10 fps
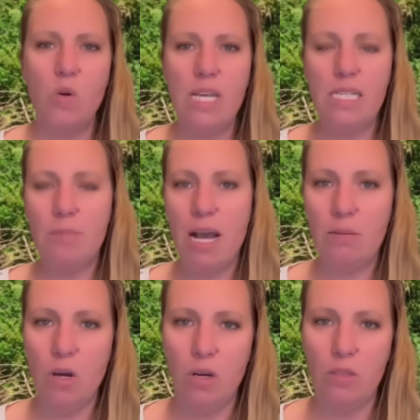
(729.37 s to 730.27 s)
is
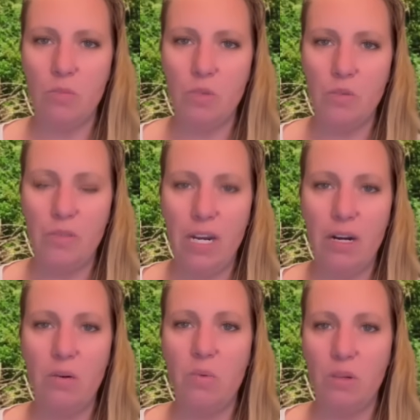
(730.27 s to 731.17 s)
magma on the move
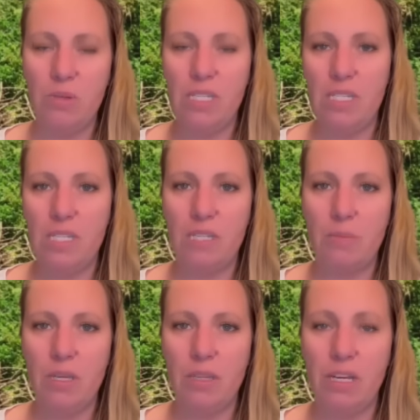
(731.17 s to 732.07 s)
there? Will we see
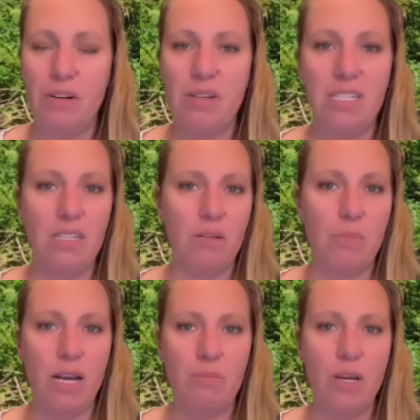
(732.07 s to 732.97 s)
something there? Is it a
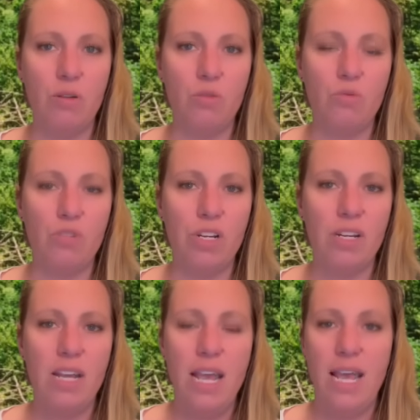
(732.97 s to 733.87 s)
magma
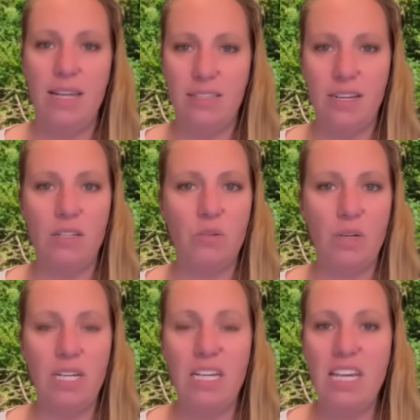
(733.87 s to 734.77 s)
intrusion? And
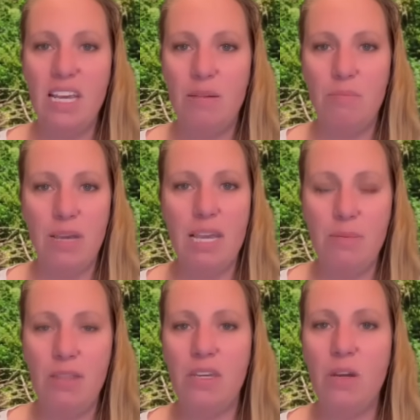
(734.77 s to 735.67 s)
Santorini, maybe the